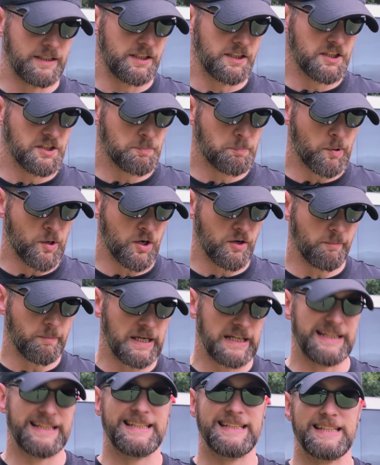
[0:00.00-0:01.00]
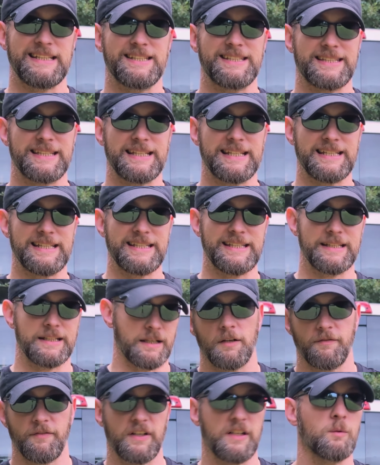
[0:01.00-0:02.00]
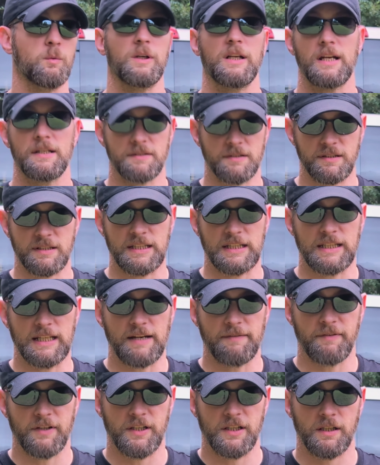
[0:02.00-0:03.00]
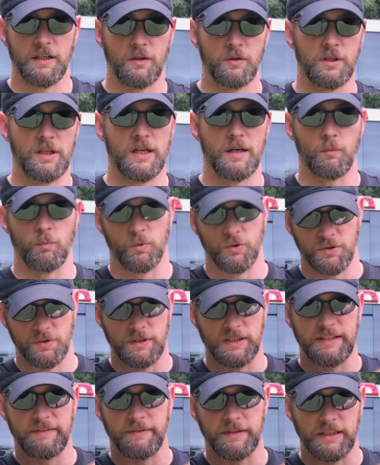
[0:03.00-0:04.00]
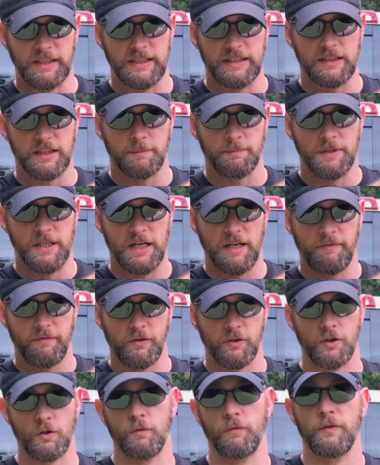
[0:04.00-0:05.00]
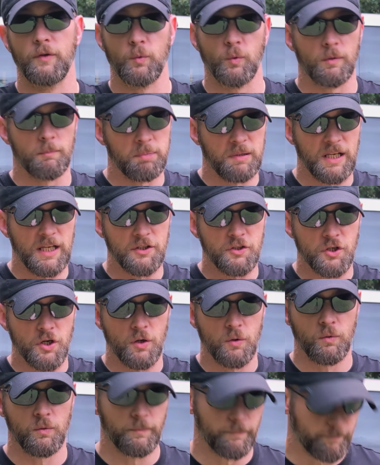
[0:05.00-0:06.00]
It is part of my EDC, and if anyone hasn't seen that video yet, we'll leave it linked up there for your viewing pleasure.